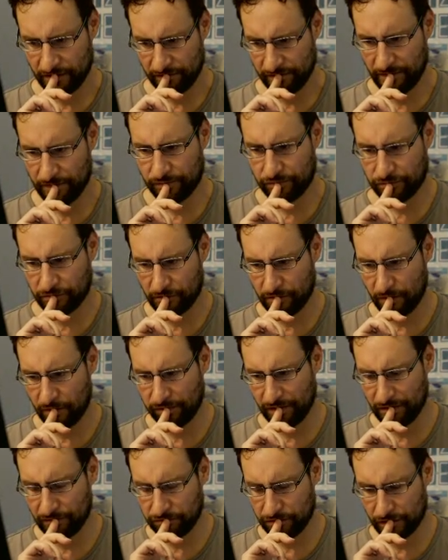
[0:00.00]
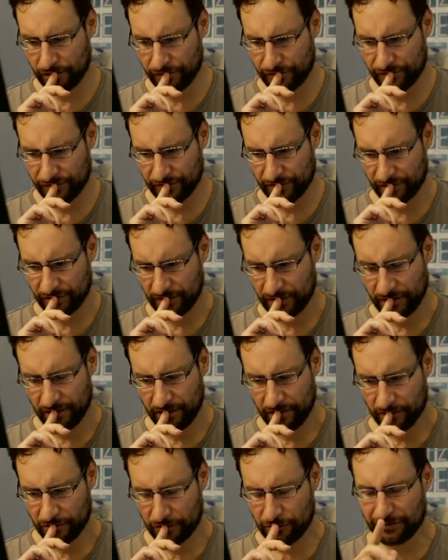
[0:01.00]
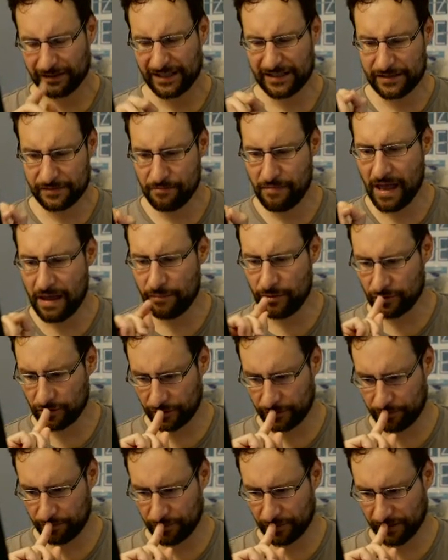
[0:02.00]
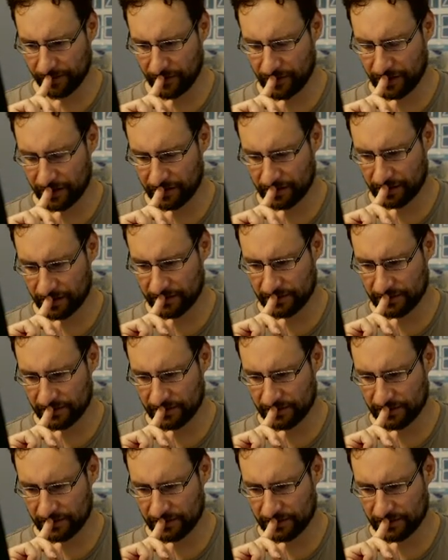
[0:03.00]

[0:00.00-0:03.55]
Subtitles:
We probably want. You know, let's maybe not build that.